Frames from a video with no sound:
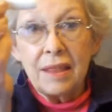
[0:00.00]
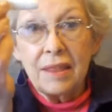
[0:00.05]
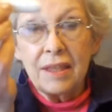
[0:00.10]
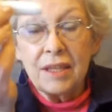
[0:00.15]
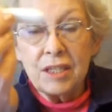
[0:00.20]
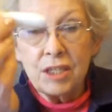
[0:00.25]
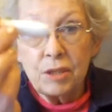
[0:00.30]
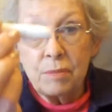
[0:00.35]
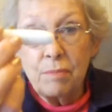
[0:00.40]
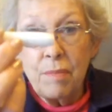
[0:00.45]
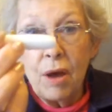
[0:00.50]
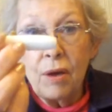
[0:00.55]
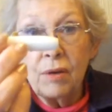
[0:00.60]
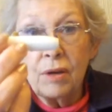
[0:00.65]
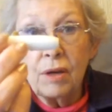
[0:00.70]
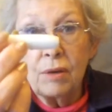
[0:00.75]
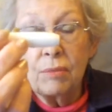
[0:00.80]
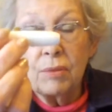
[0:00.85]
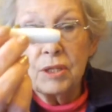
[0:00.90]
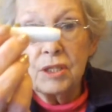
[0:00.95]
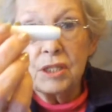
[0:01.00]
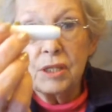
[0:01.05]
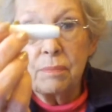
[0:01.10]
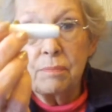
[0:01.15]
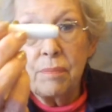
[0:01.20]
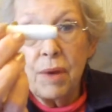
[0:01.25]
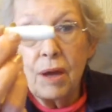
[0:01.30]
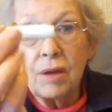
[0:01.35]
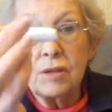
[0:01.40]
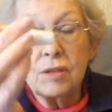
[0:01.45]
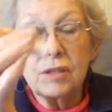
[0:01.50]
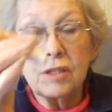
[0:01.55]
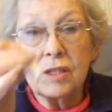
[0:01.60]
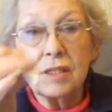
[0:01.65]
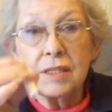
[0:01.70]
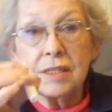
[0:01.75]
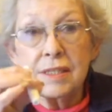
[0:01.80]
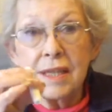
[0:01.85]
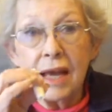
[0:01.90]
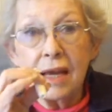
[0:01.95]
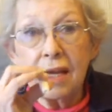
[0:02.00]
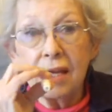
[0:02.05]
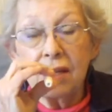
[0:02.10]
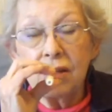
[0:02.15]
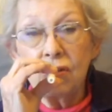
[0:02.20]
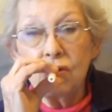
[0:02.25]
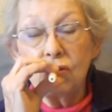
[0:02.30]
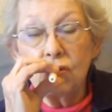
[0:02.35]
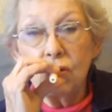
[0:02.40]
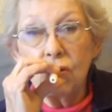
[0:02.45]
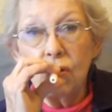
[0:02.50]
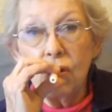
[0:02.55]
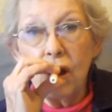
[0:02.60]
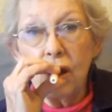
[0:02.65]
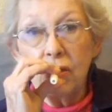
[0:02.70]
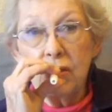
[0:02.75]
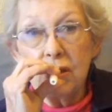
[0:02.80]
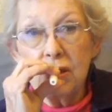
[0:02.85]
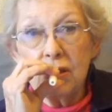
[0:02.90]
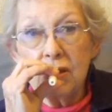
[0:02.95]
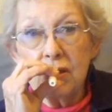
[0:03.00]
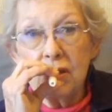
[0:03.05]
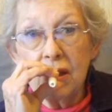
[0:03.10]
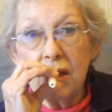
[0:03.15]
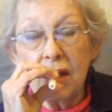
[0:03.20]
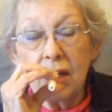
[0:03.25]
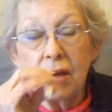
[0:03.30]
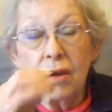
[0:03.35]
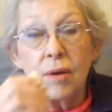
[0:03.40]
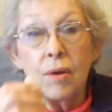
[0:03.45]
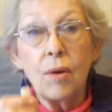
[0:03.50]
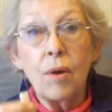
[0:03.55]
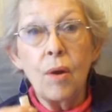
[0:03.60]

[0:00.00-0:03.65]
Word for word: The smoker was supposed to suck and draw on this thing.